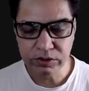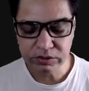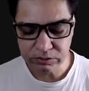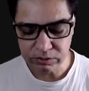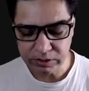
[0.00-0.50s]

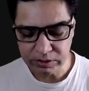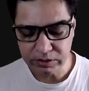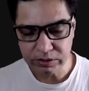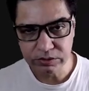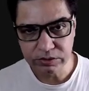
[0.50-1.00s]
so again there
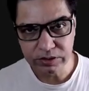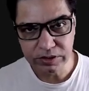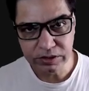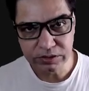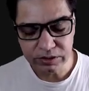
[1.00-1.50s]
is a
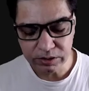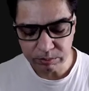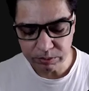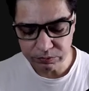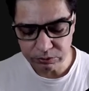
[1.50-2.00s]
decreased renal
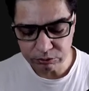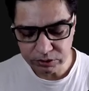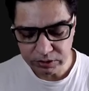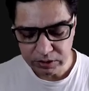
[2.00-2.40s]
perfusion,